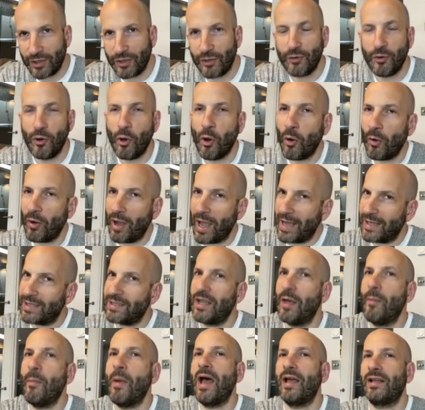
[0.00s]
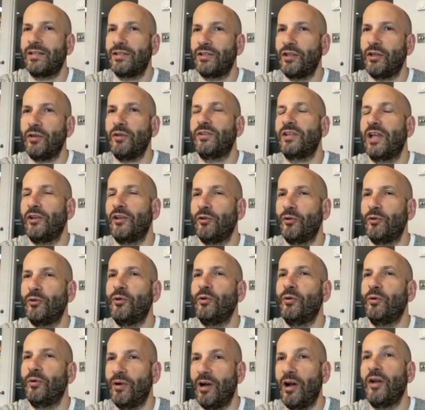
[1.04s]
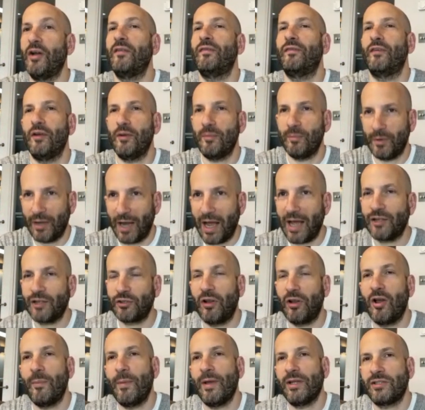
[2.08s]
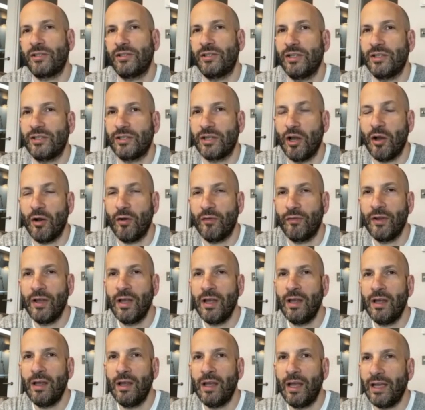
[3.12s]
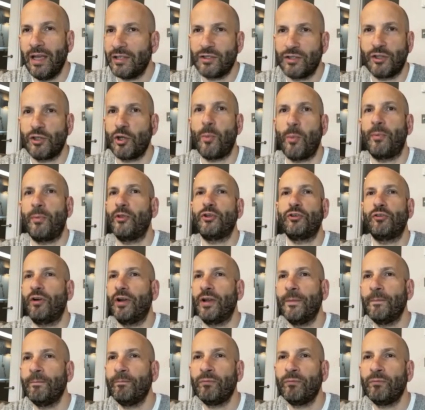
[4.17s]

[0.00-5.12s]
not SMS that you send on your iPhone, but actual iMessage itself, is the top of the tree.